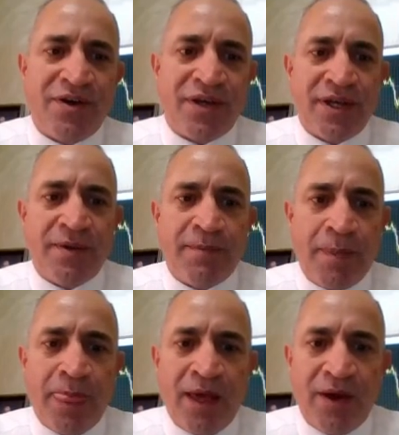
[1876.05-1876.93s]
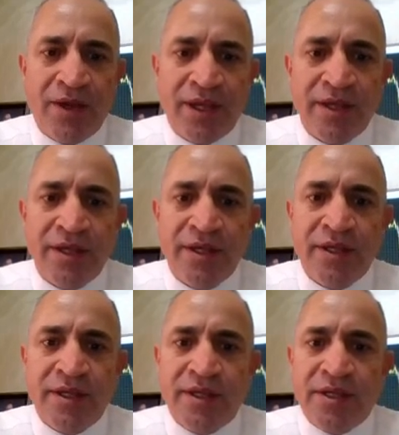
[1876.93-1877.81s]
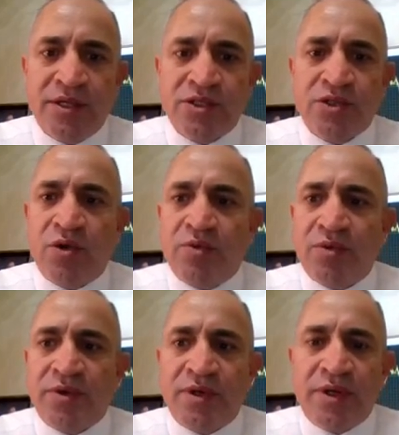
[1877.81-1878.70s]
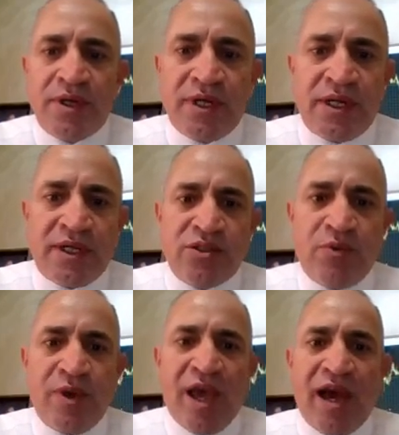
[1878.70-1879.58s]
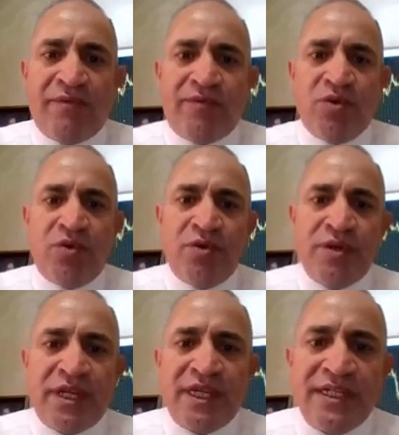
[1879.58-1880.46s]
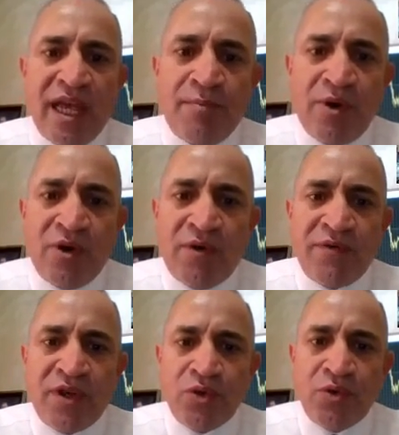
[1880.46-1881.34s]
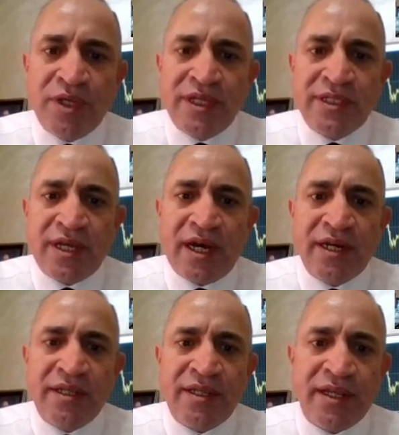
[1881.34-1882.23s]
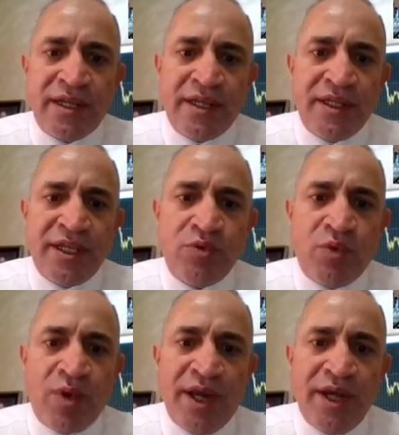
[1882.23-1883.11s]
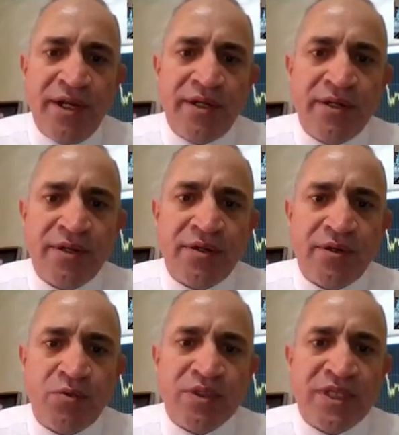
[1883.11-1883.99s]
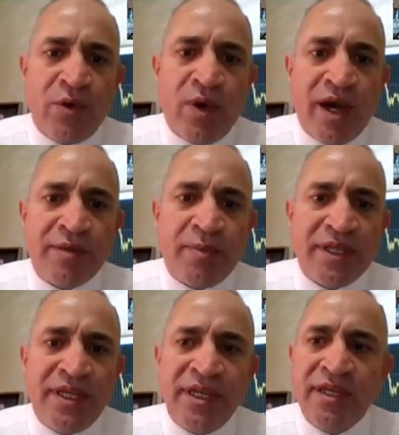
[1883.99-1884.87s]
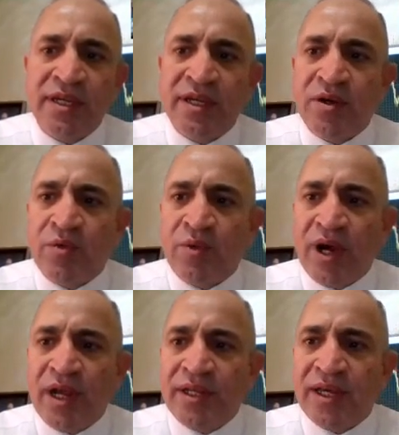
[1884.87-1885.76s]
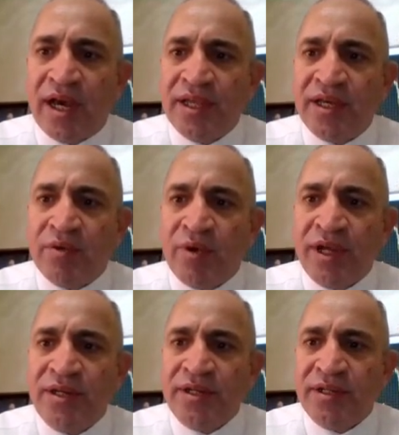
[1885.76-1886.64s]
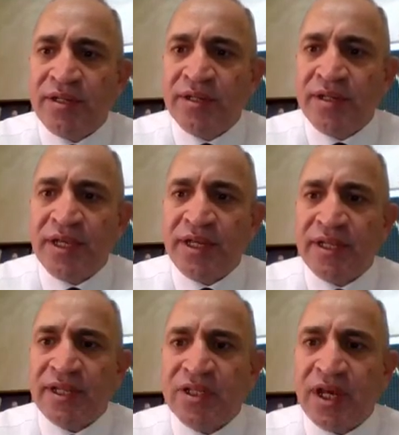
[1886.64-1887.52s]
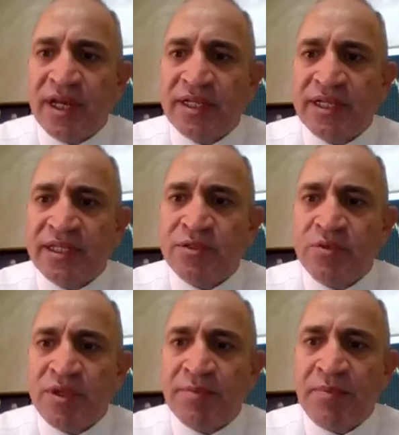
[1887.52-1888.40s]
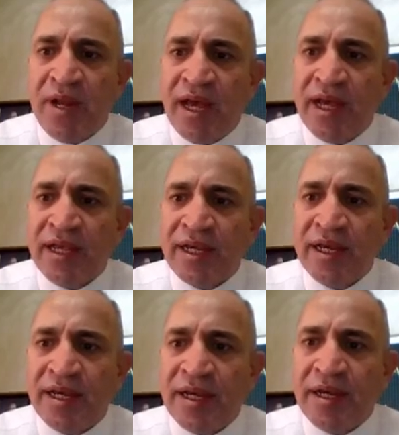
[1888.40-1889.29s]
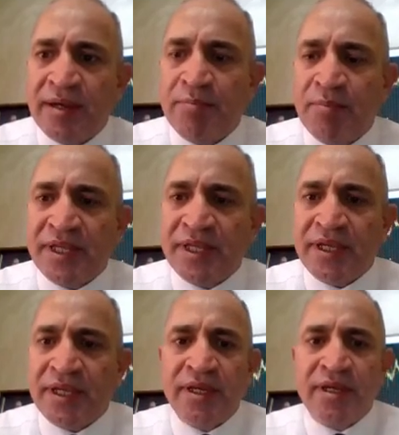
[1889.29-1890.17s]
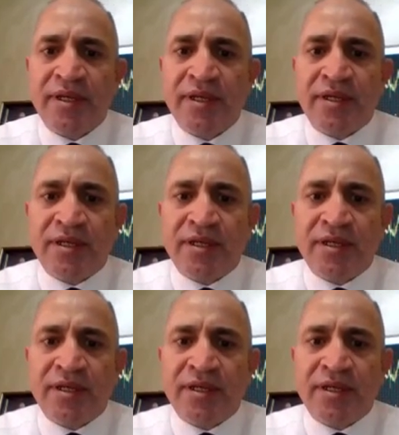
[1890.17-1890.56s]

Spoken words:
Okay, okay, okay. So, so we have two example of the shooting star. This one with a white body, while the other one here in the chart is with the black body.